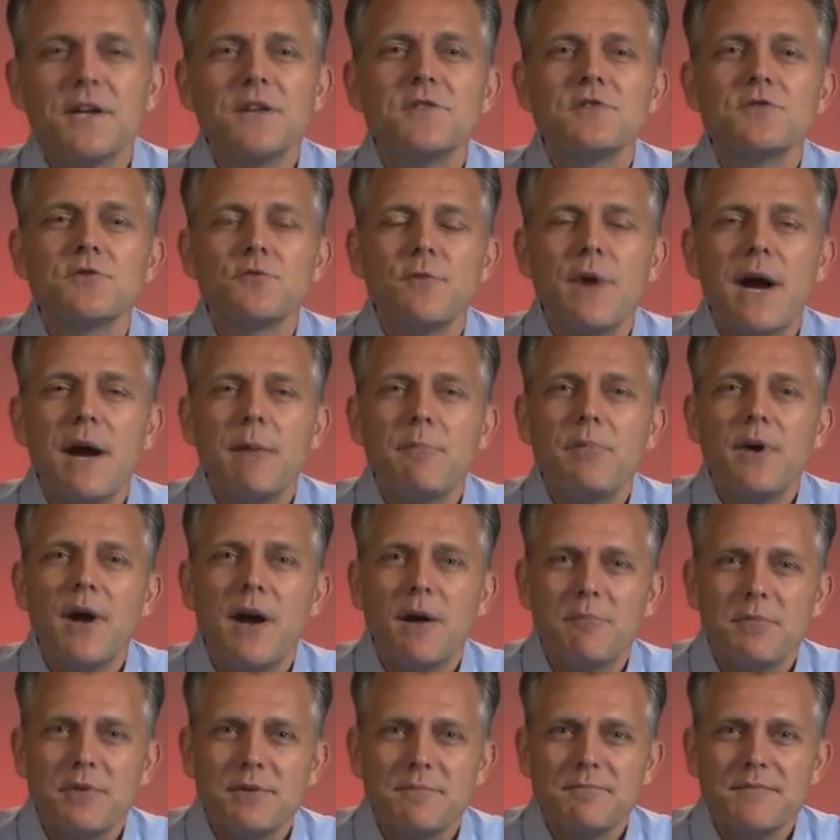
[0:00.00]
To wrap
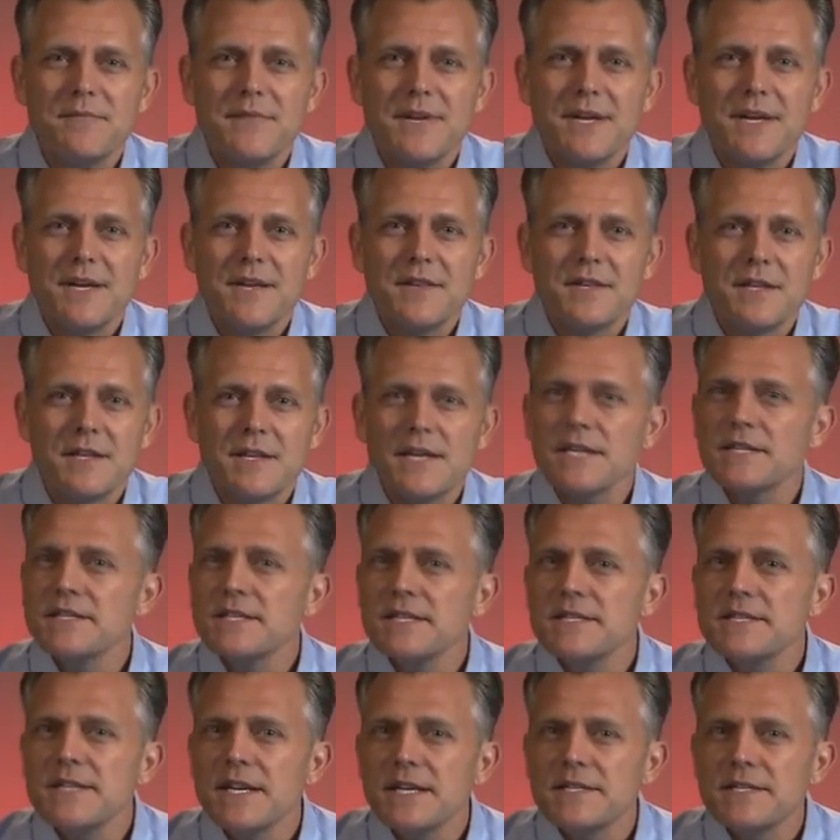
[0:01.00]
up, the
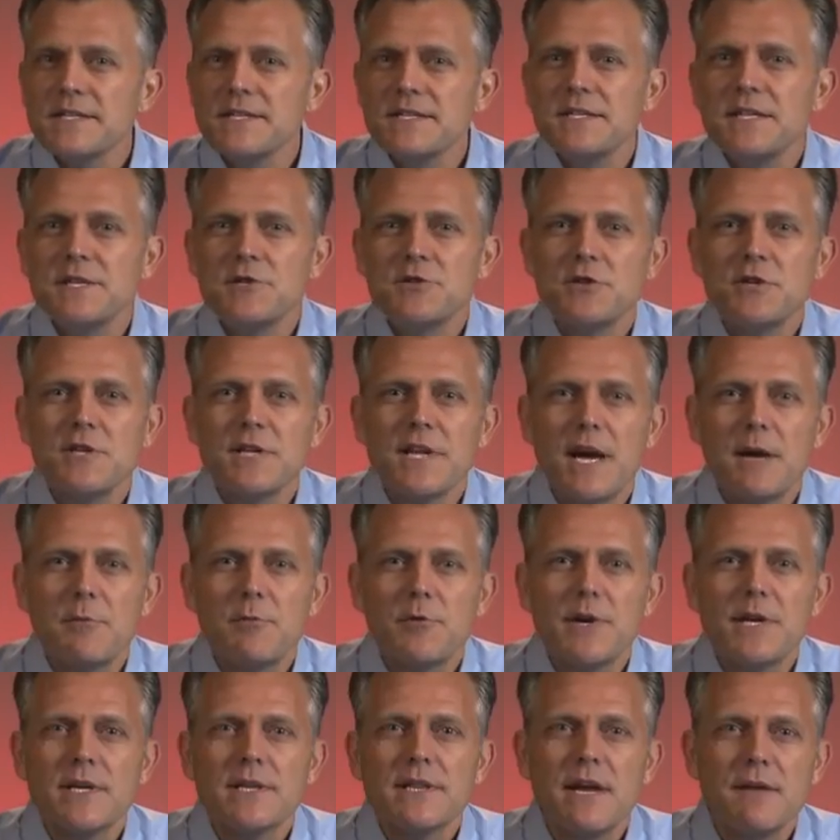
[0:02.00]
LexisNexis Digital
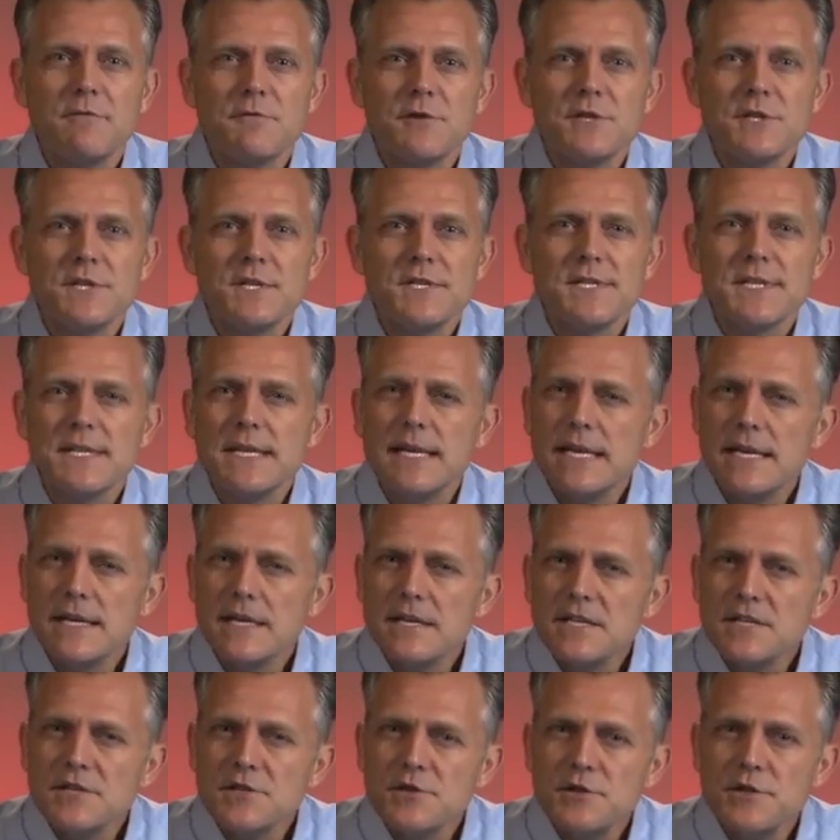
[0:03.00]
Library leverages an
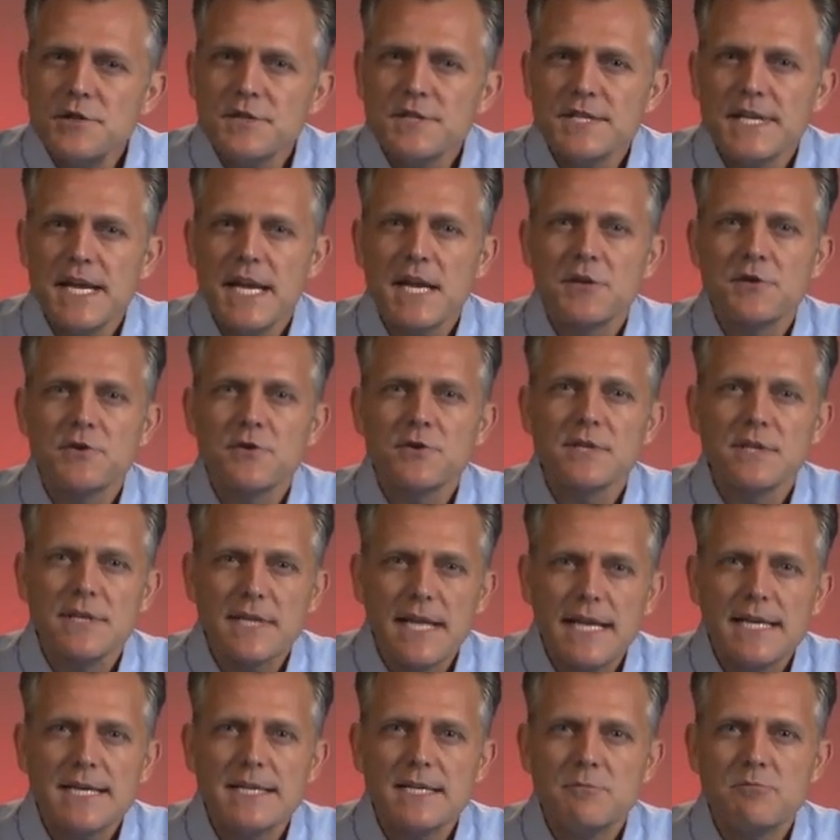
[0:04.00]
industry-standard
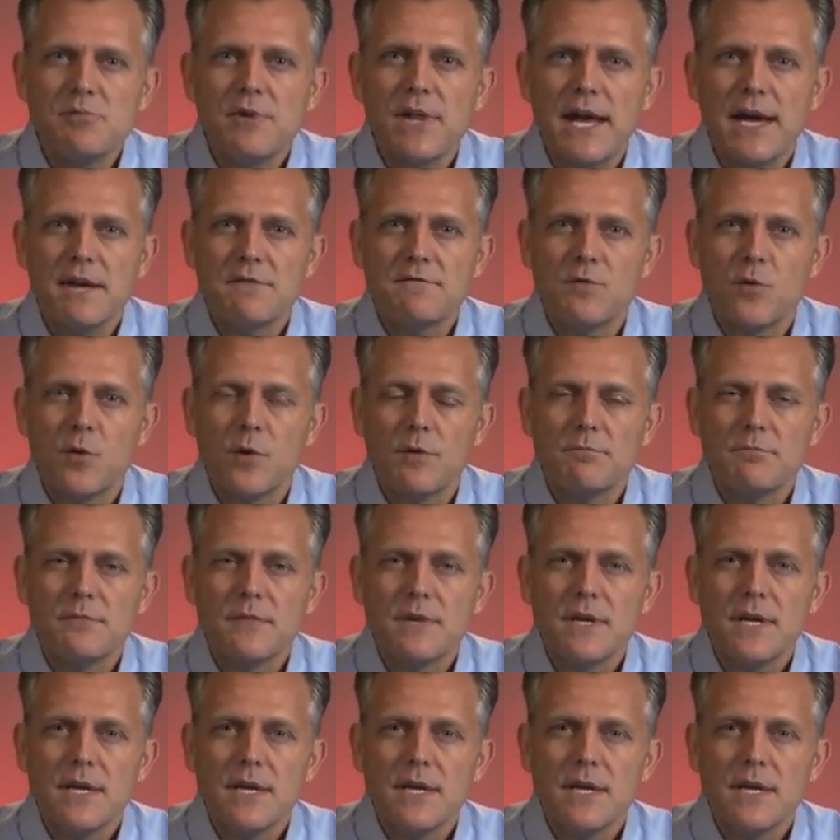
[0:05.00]
lending platform.